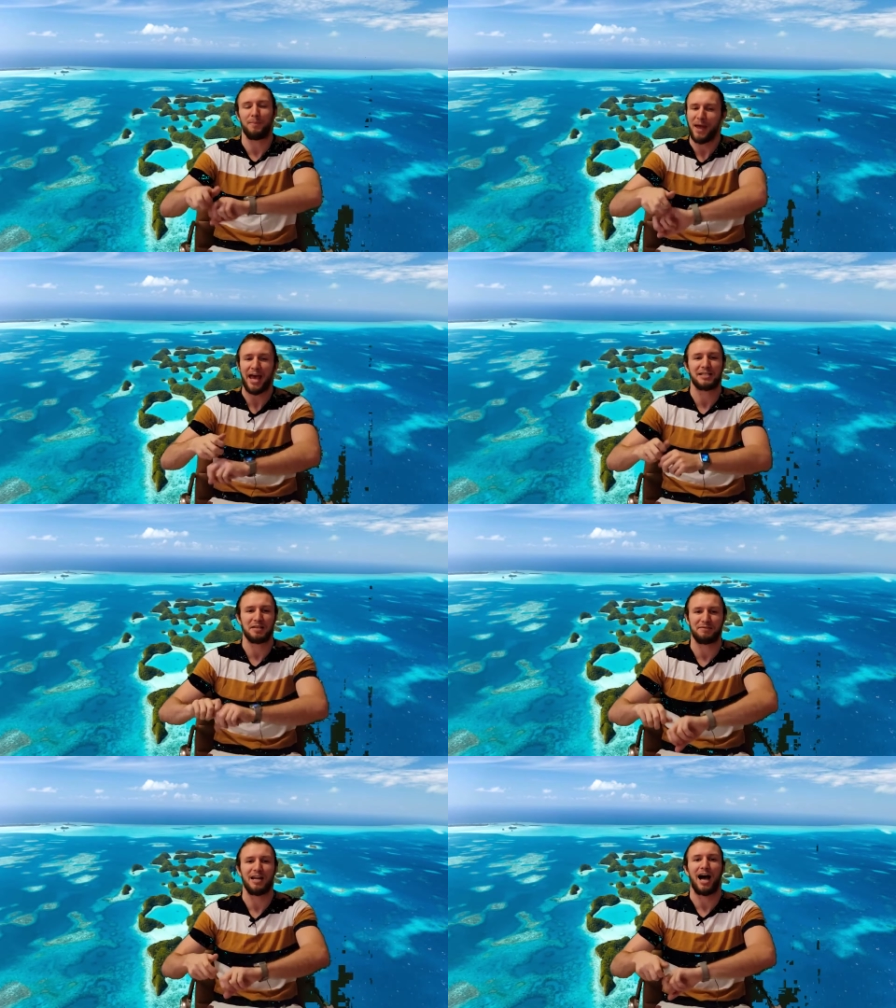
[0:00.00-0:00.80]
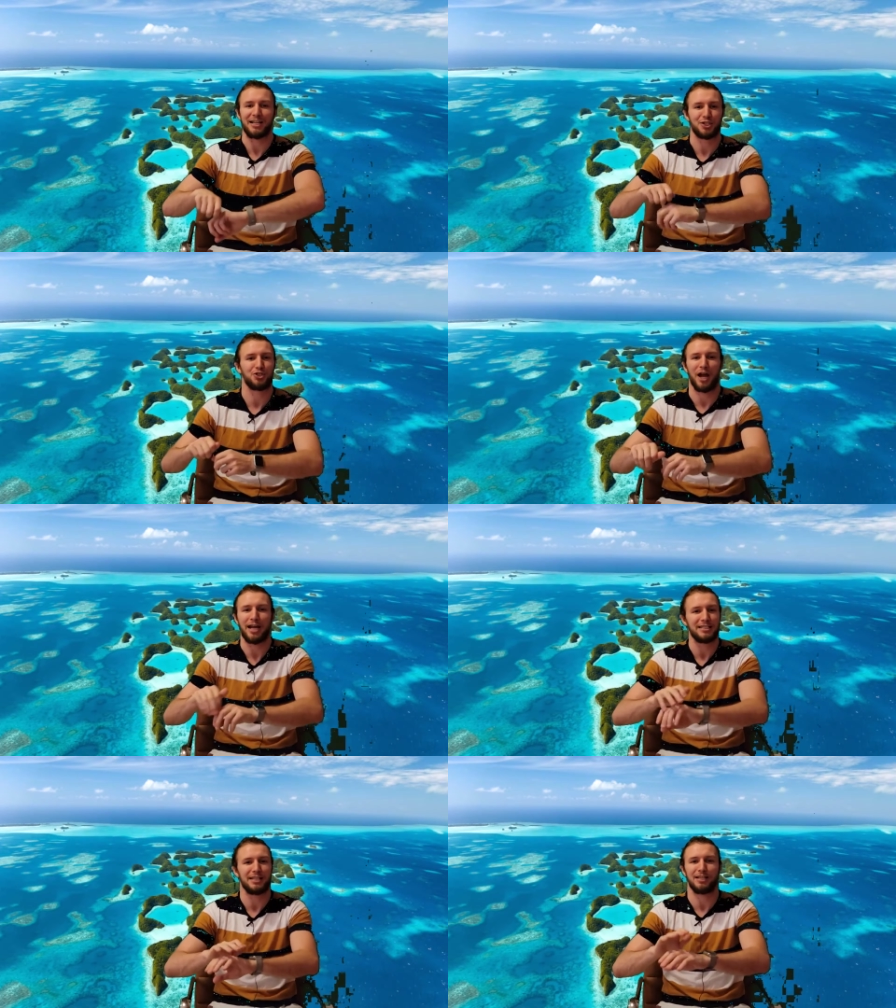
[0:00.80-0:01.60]
bags of knots,
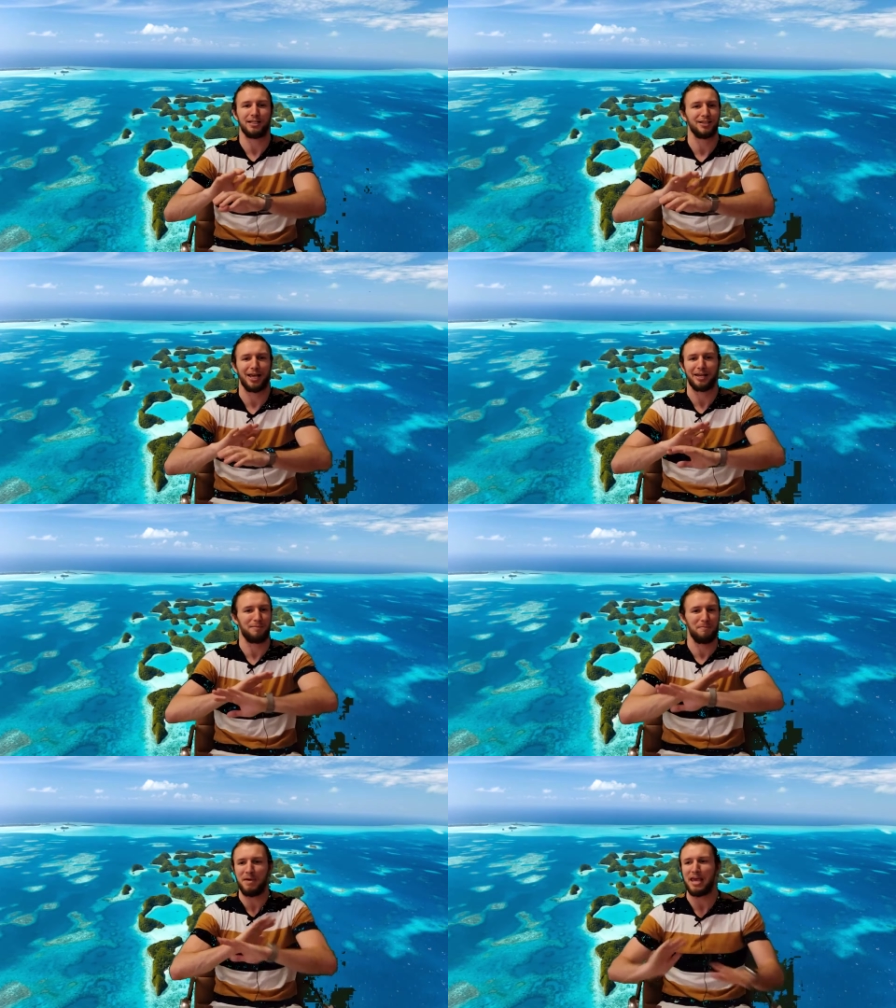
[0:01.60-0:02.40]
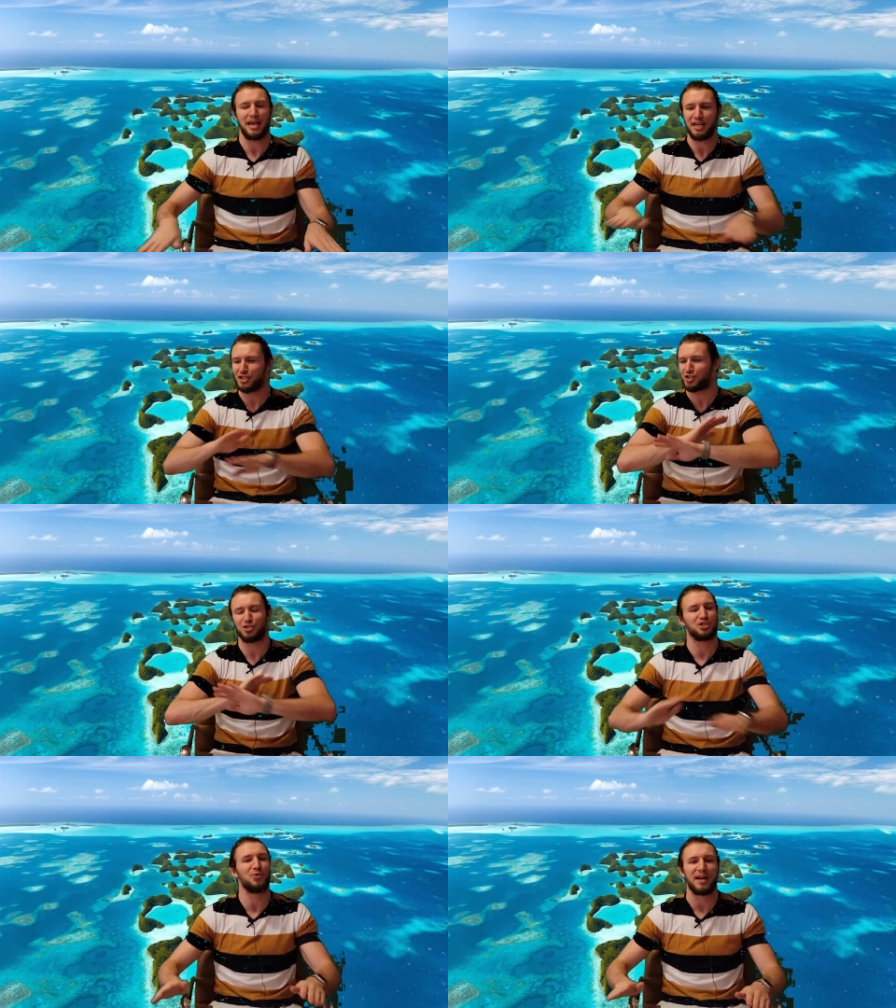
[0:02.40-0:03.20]
trying to like make, he's
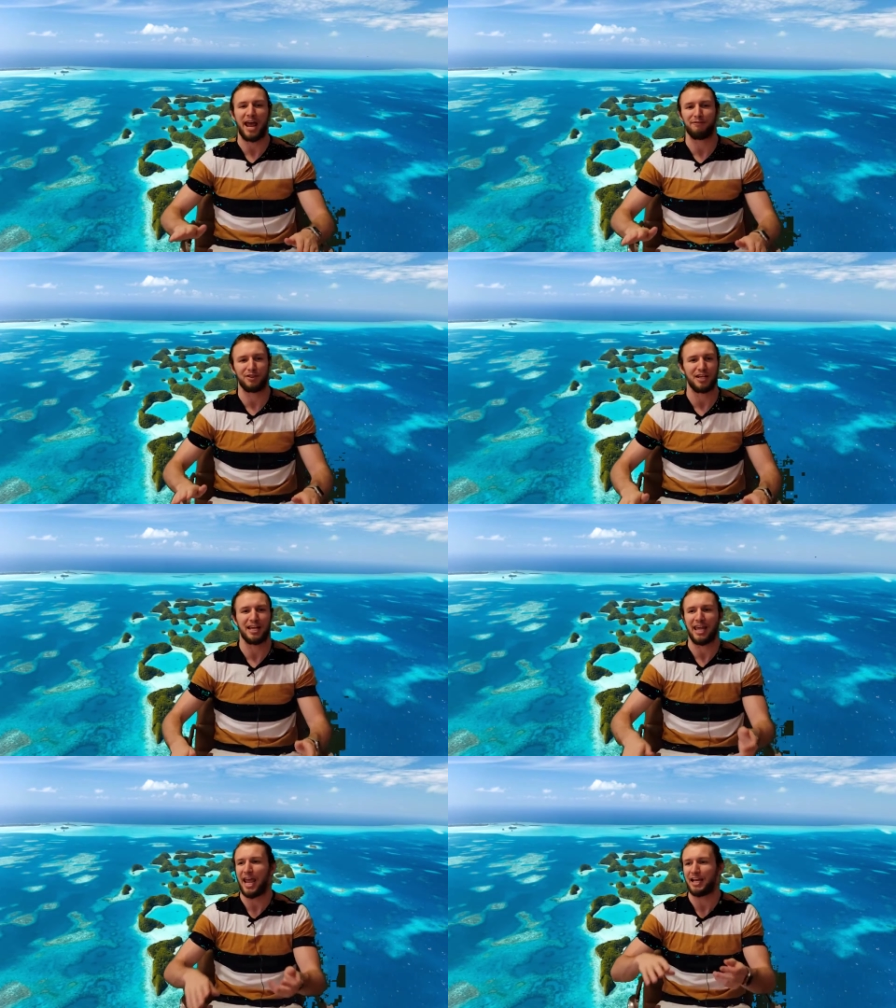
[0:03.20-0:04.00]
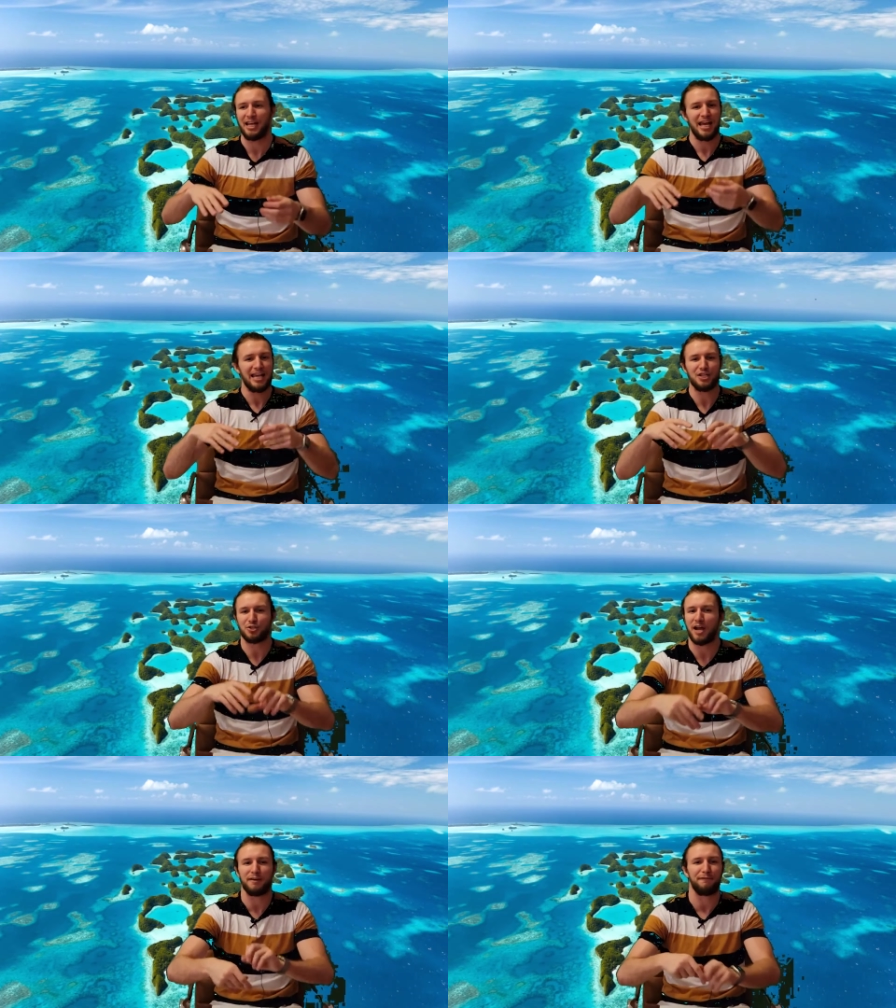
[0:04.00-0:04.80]
doing everything he can. He's
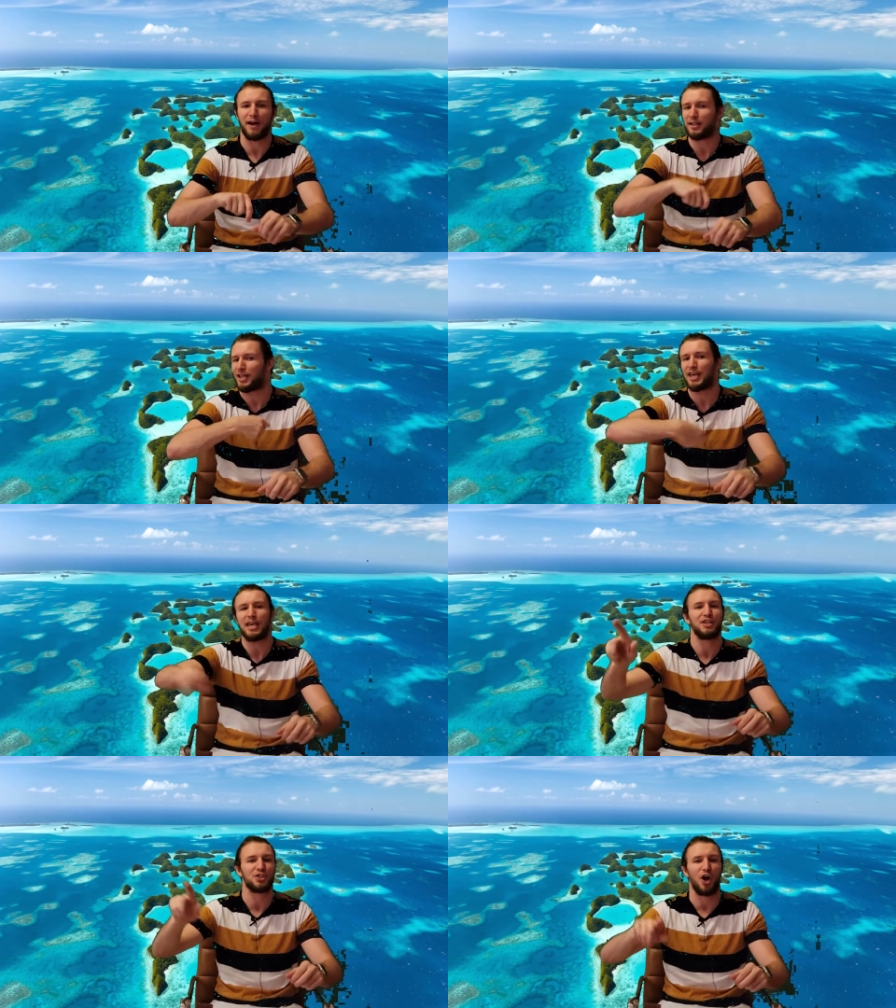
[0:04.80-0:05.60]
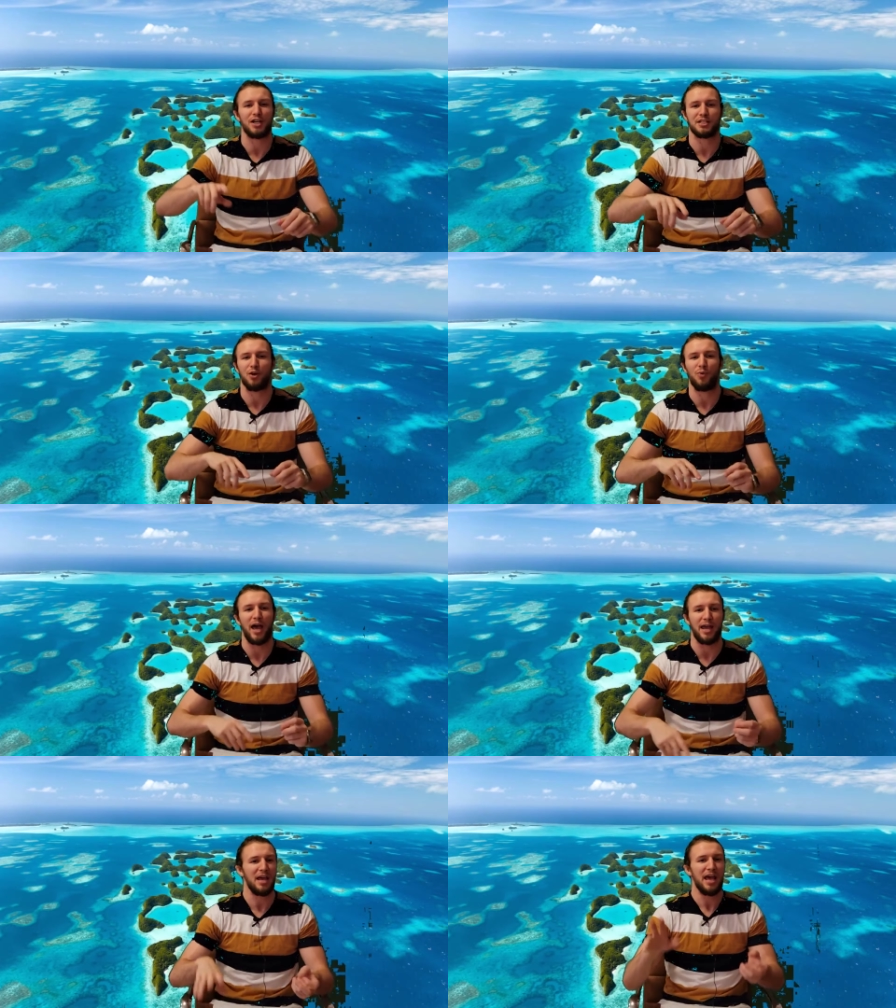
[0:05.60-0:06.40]
trying to find the key and toss it
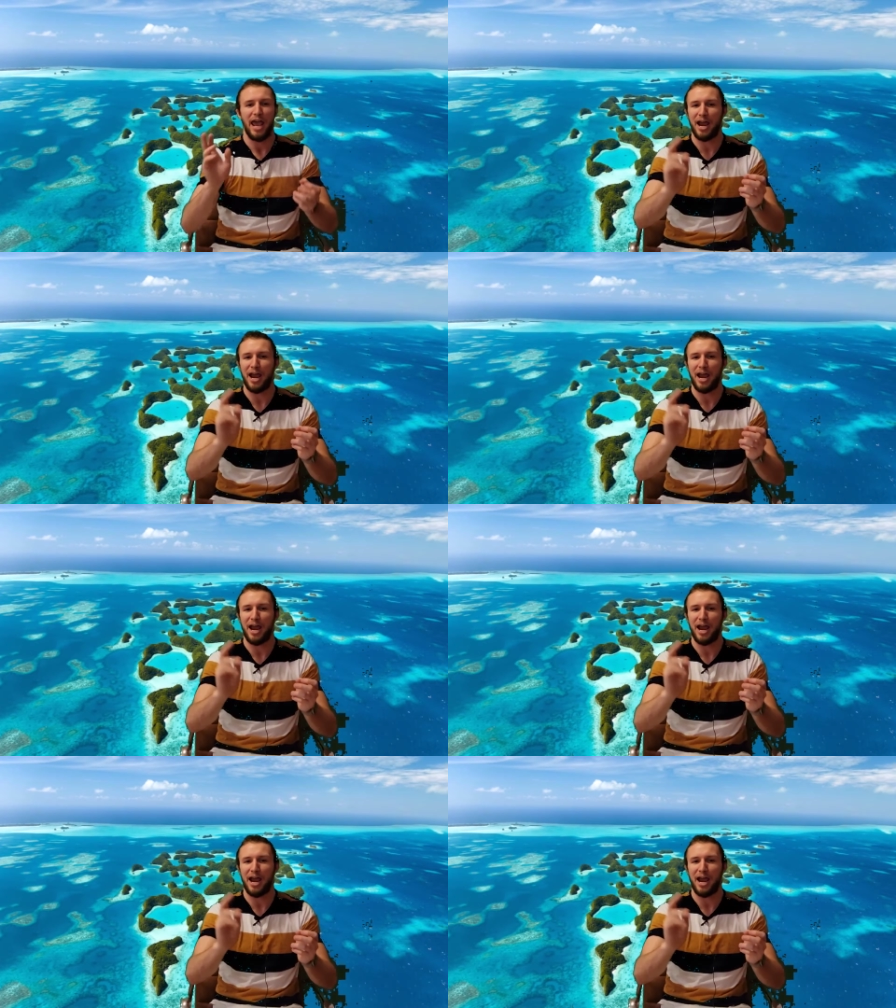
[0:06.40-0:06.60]
away.